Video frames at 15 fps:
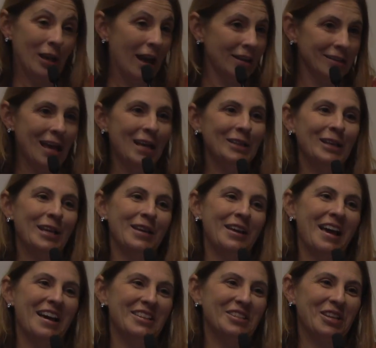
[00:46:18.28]

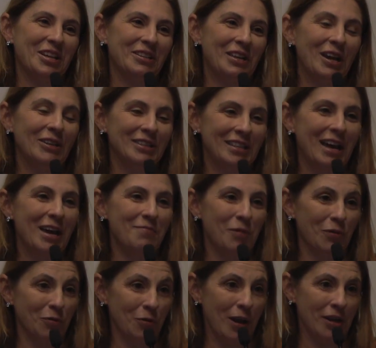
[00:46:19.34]
exactly asking that type
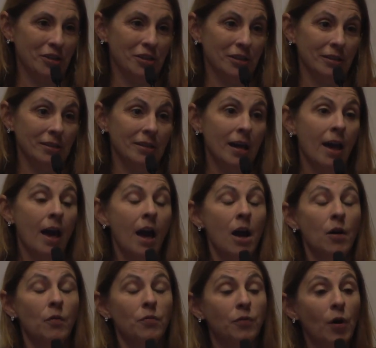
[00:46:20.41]
of questions.
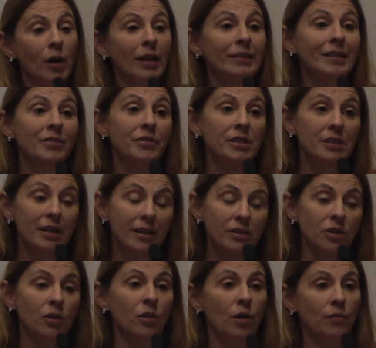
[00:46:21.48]
For
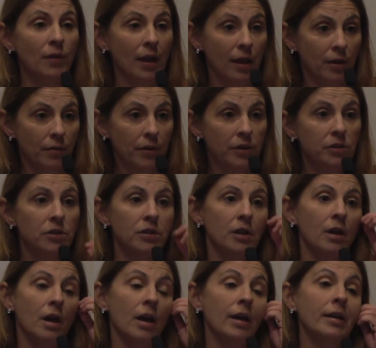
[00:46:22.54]
lateralization of language,
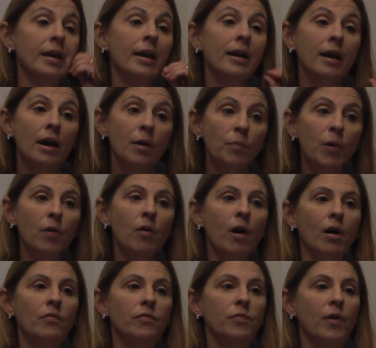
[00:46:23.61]
in a couple
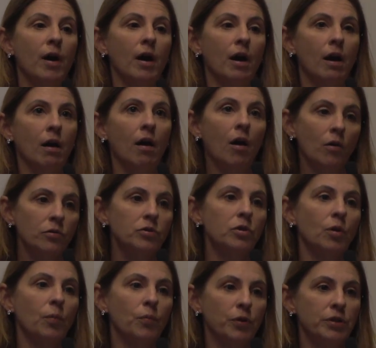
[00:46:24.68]
of
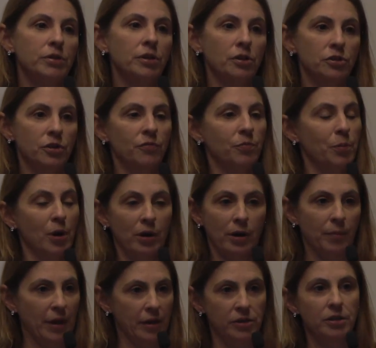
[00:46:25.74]
also pre-surgery
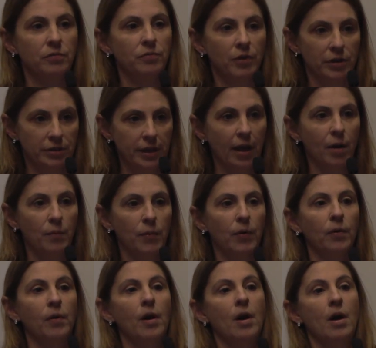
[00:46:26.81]
programmation, for
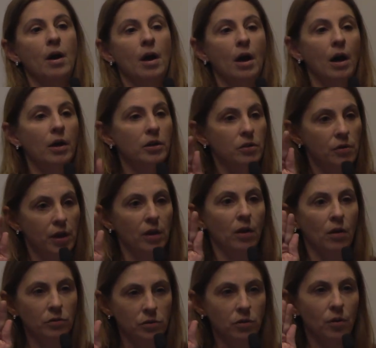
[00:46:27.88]
example, you can
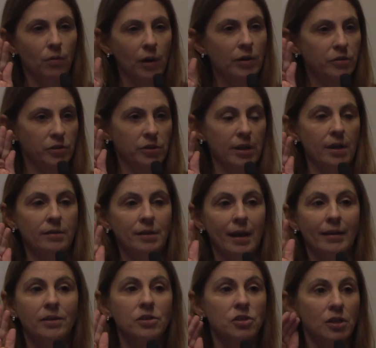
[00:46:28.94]
also understand
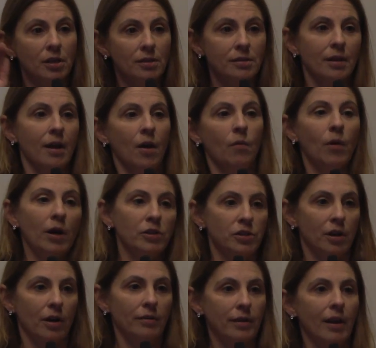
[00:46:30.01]
like just what
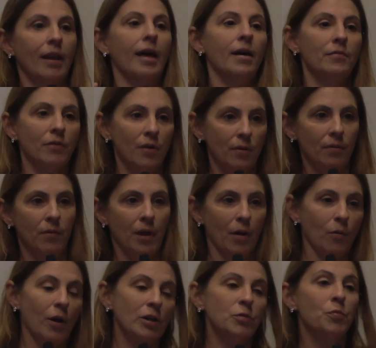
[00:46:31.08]
are the level,
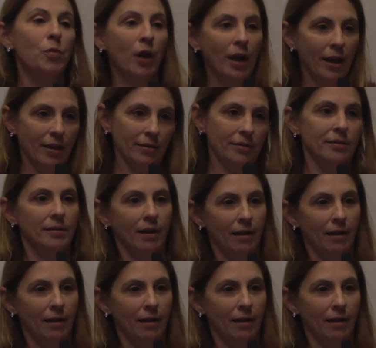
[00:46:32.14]
what brains,